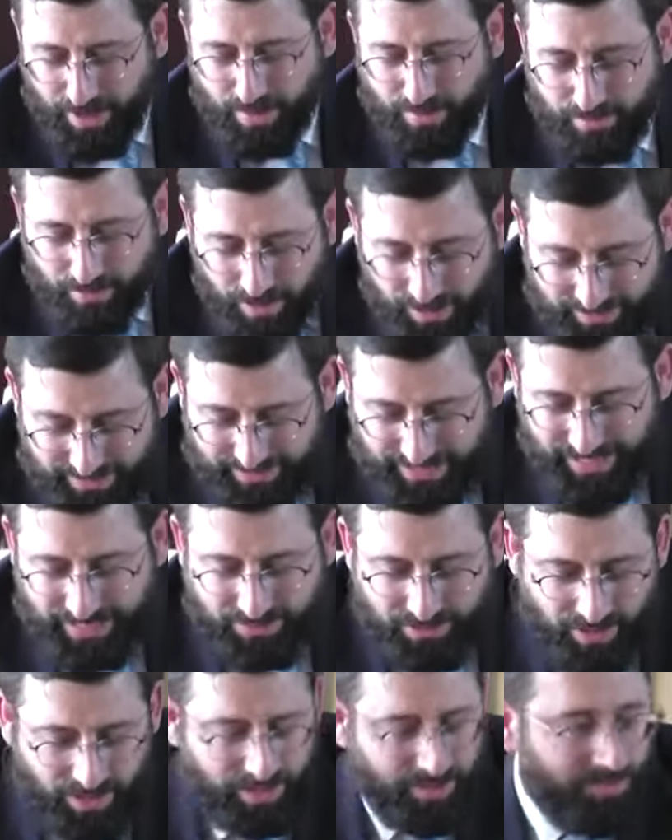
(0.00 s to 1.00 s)
Masai
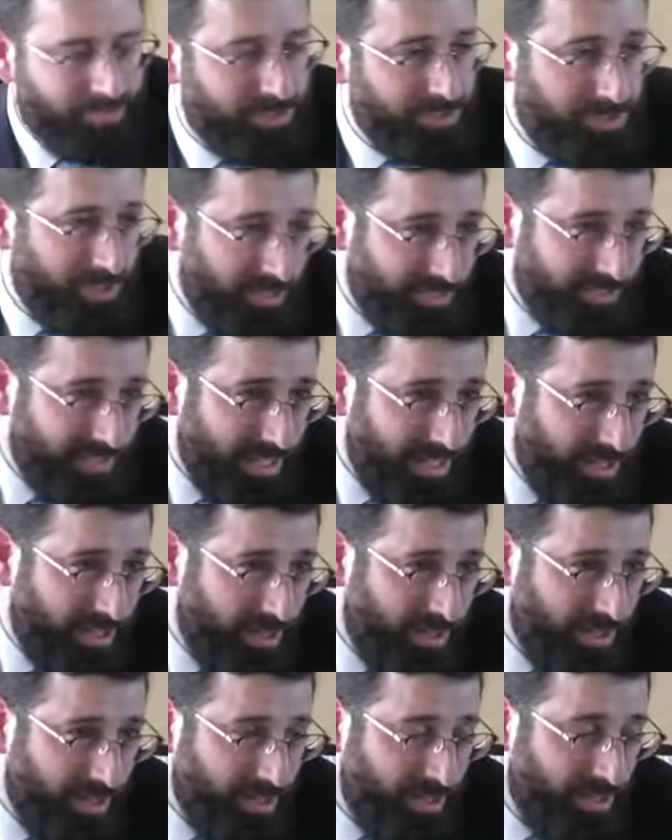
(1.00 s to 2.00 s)
taka mishnasecha.